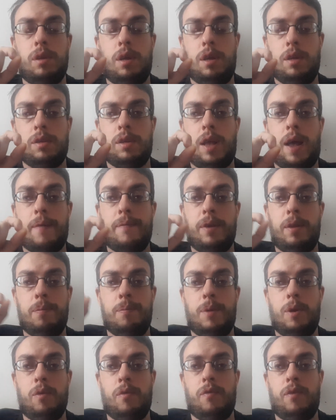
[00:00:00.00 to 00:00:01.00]
is having
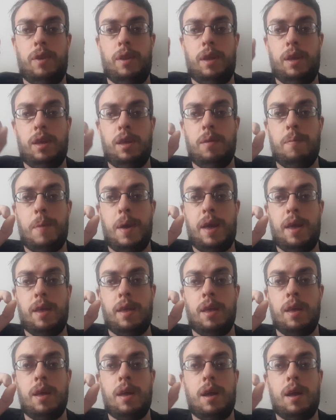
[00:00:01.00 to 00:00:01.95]
both an eBay